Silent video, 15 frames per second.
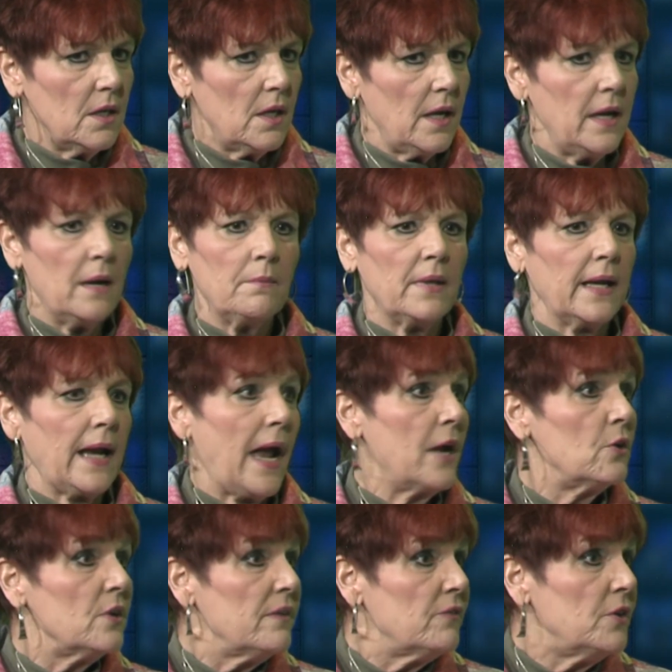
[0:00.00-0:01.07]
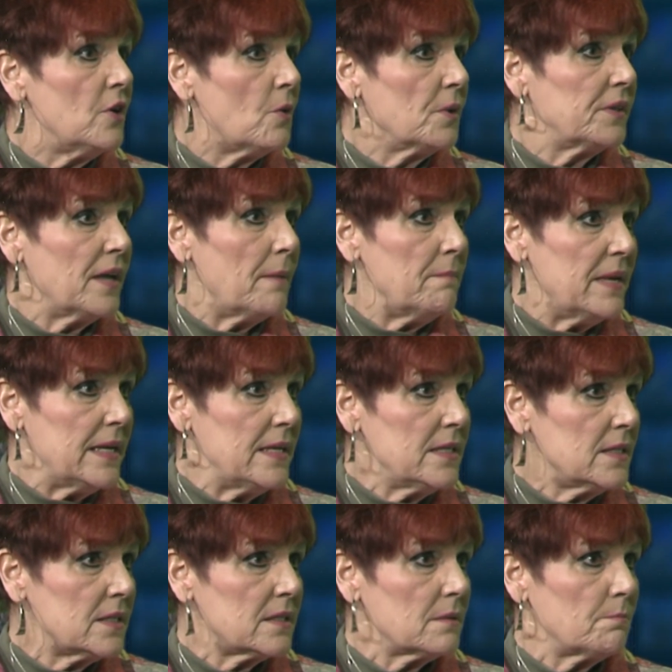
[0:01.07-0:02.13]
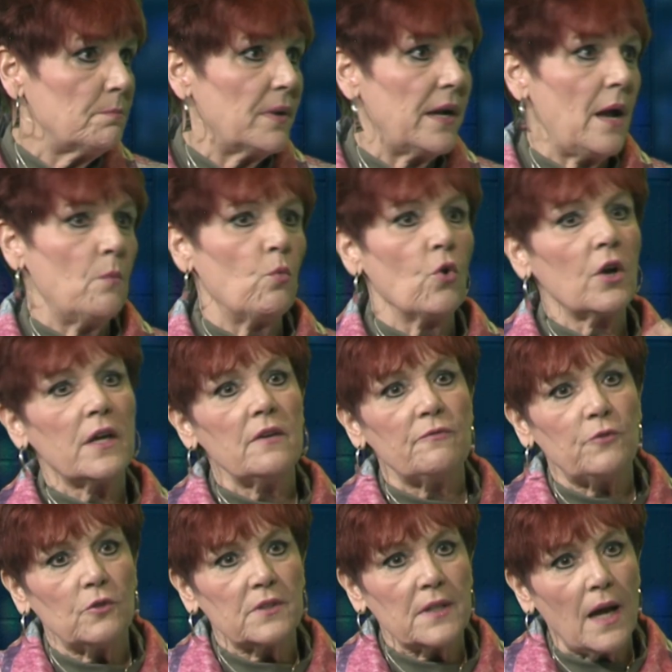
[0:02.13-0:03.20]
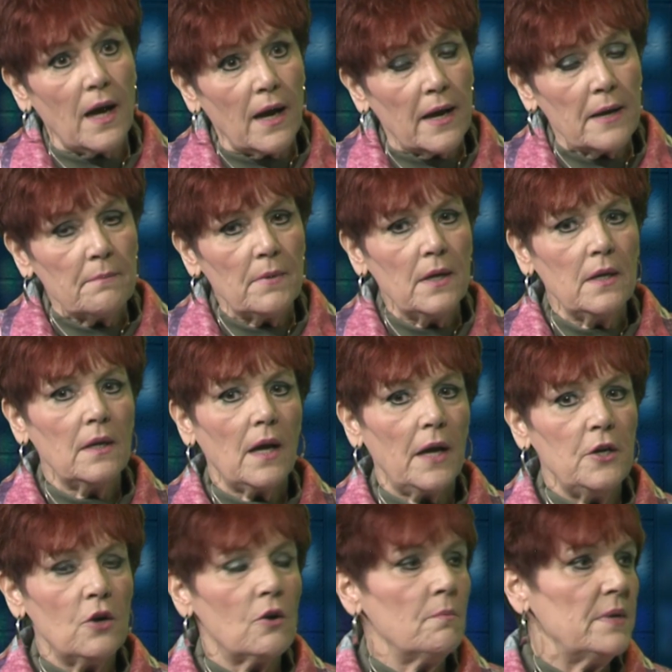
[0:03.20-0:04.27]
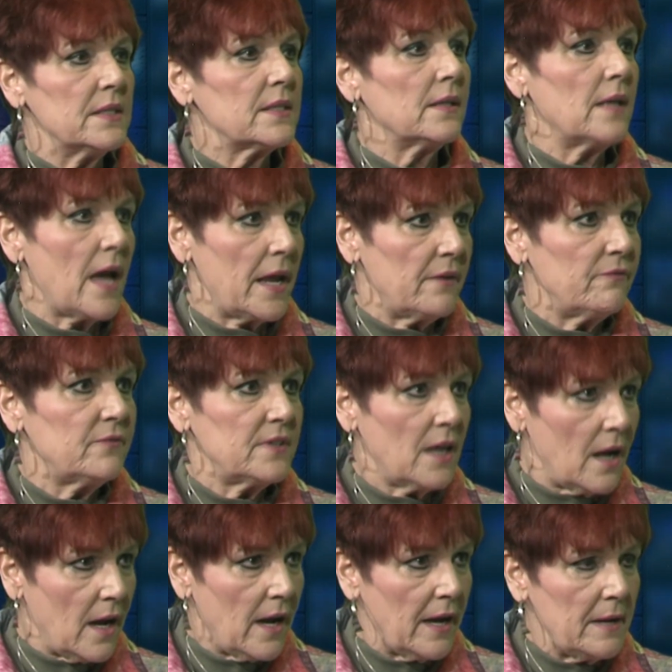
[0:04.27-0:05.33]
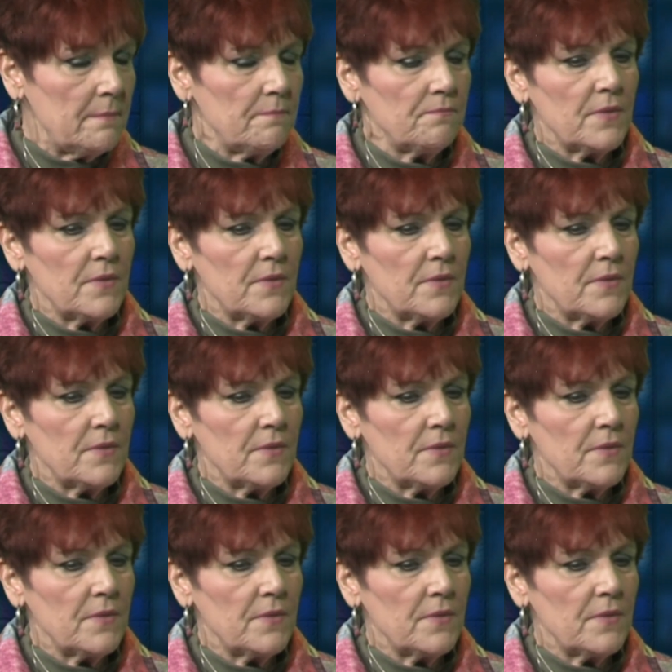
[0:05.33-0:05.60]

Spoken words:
And I'm like, I don't even know what that means, but I'm working full time. I know it means a lot of time.